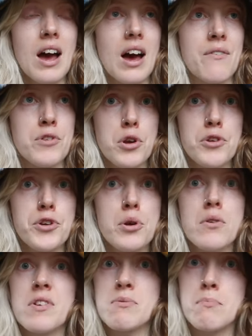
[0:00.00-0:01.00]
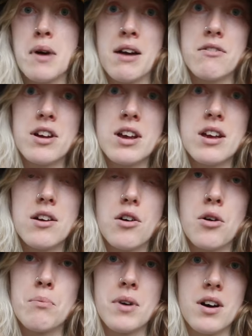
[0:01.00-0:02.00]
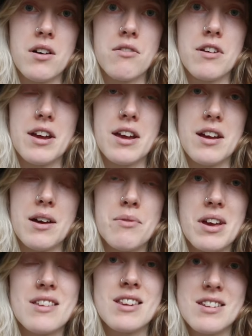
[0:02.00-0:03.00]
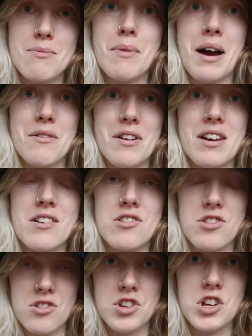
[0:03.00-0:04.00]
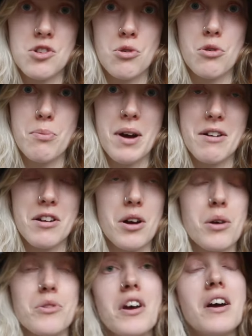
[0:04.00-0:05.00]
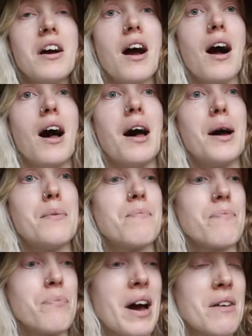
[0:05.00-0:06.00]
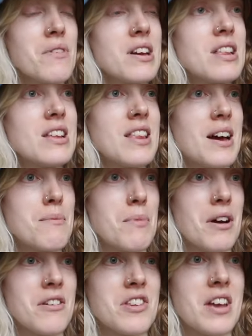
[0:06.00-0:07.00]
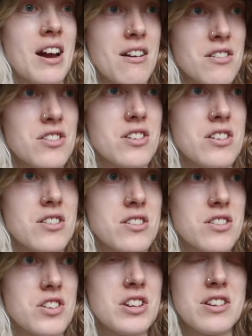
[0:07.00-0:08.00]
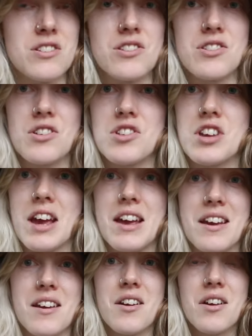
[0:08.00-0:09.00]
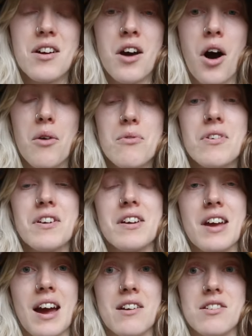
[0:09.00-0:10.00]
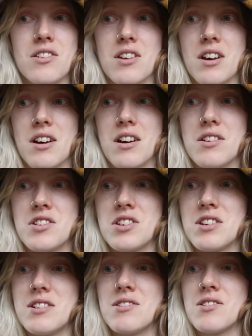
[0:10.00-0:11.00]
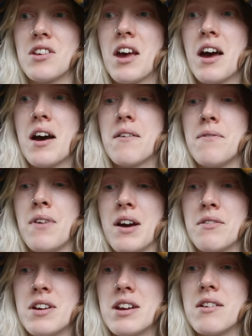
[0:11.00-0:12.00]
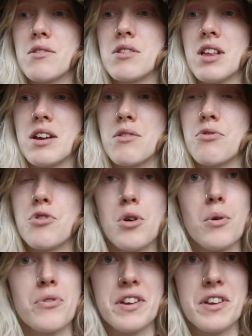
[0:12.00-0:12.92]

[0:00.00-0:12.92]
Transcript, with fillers: I, don't know if it's Mary or Mari. I'm guessing it's Mary because she's called Marigold. Um, but I really like Mary as a character. She's such a confident character. She's very like forward